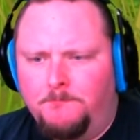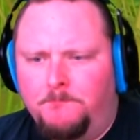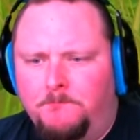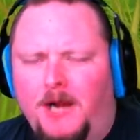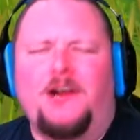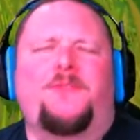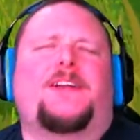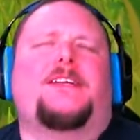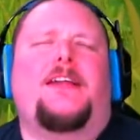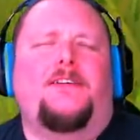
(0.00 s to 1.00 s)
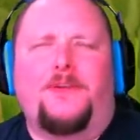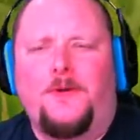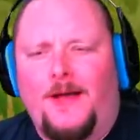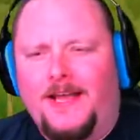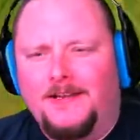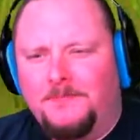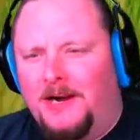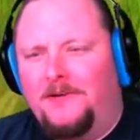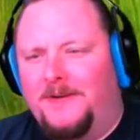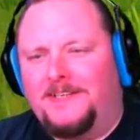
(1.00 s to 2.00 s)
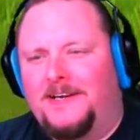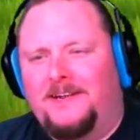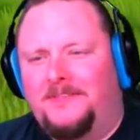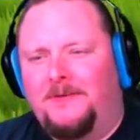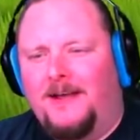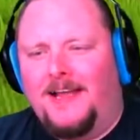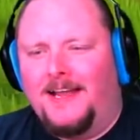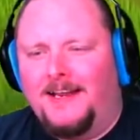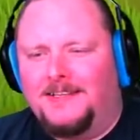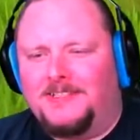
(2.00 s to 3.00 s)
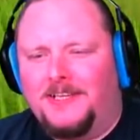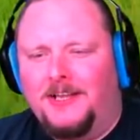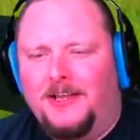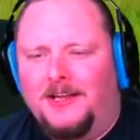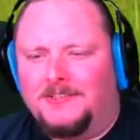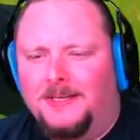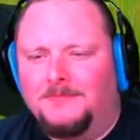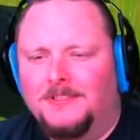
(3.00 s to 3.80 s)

Perfect in every way. Perfect in every way. And it's still awesome.